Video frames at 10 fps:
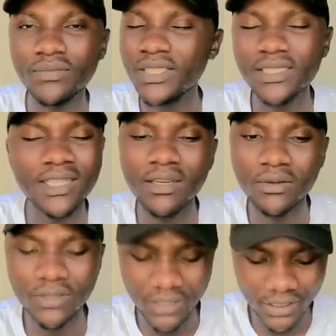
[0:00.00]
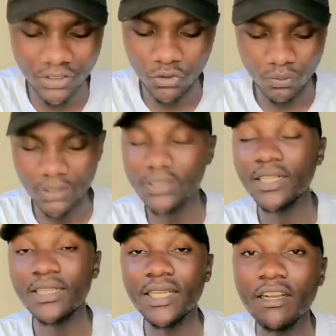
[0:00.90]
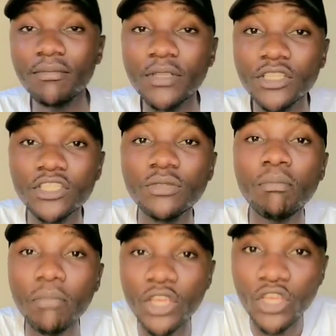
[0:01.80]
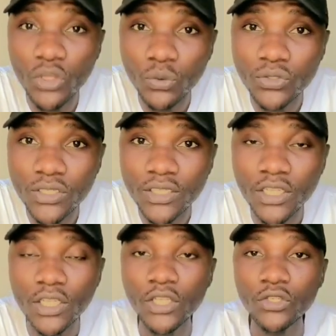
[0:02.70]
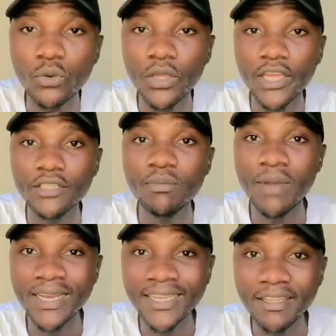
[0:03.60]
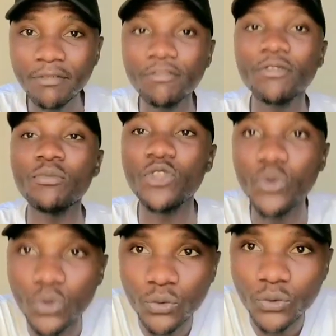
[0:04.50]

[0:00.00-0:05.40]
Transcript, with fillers: these are only instruments that the government may use to get money from you